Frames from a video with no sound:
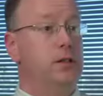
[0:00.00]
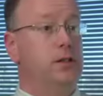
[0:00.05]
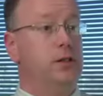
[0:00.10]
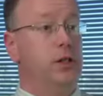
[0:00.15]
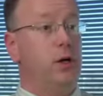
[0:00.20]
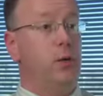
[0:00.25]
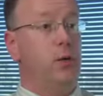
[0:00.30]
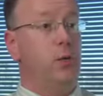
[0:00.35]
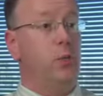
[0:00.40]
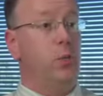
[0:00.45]

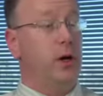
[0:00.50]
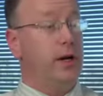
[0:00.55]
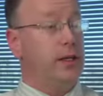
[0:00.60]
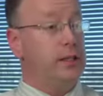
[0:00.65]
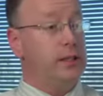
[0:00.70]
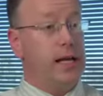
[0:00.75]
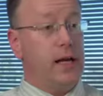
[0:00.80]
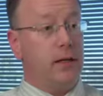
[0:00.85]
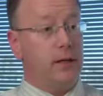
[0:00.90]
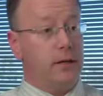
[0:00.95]
So, what
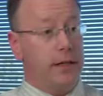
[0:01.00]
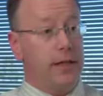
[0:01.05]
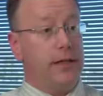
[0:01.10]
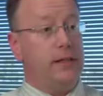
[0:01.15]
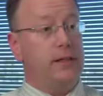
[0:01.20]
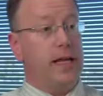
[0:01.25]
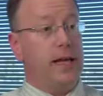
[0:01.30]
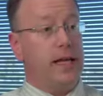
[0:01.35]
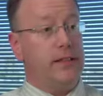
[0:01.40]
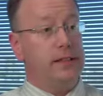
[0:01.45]
exactly
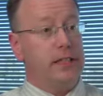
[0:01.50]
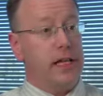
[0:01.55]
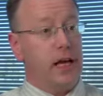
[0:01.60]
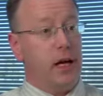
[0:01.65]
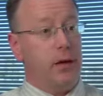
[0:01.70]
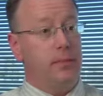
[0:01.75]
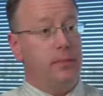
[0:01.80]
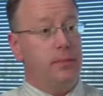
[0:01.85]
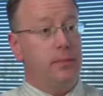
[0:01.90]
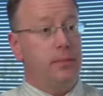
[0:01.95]
is
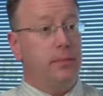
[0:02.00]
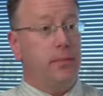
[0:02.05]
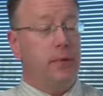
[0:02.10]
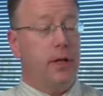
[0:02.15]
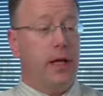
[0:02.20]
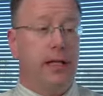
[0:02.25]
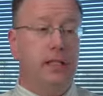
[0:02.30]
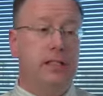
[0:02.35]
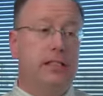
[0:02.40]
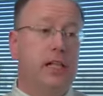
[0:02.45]
ASAP?
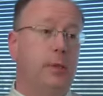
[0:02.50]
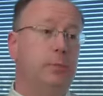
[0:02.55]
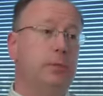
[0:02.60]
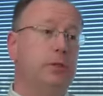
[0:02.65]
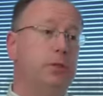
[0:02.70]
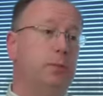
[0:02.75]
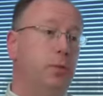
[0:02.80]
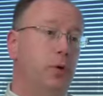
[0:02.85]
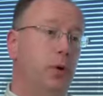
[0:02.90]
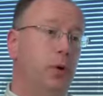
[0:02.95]
ASAP
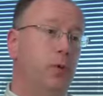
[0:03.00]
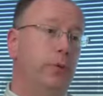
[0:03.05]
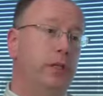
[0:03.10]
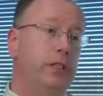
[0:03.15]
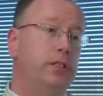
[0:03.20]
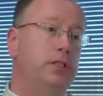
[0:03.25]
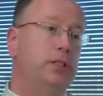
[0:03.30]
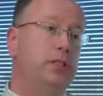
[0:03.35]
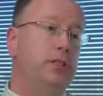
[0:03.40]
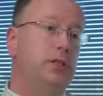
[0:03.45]
is Breault
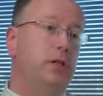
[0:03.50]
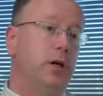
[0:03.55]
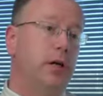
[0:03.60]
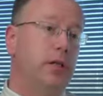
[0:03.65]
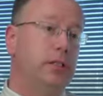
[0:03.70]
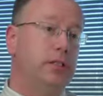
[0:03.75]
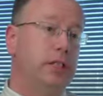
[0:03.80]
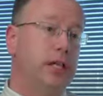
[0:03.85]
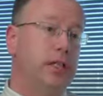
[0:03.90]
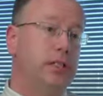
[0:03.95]
Research
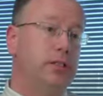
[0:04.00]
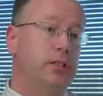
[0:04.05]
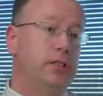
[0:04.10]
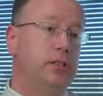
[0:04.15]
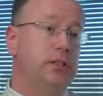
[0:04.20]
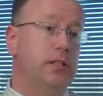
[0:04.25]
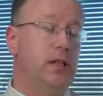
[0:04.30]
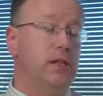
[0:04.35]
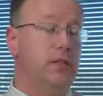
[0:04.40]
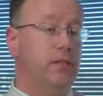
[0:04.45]

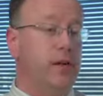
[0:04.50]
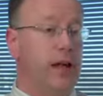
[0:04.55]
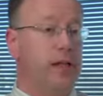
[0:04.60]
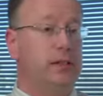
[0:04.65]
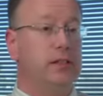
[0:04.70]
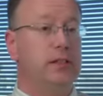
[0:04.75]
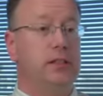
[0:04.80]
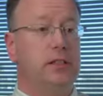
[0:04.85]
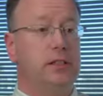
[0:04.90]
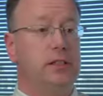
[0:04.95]
Organization's
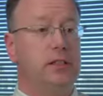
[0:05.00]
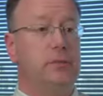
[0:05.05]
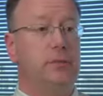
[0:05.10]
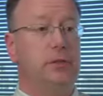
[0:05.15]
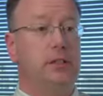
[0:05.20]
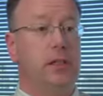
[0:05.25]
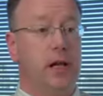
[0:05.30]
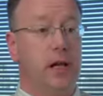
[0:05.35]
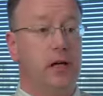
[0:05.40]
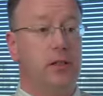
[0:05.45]
Advanced
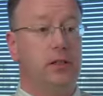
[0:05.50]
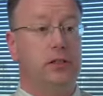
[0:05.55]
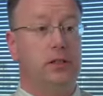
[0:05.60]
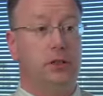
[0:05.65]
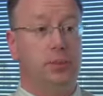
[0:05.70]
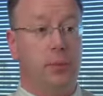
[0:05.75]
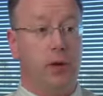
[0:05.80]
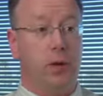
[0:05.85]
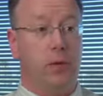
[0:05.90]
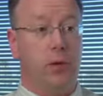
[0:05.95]
Systems
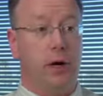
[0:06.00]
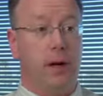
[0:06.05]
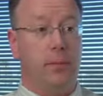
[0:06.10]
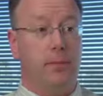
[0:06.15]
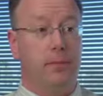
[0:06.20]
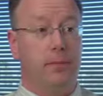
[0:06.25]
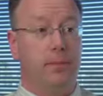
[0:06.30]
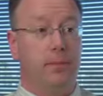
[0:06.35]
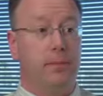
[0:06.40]
Analysis Program.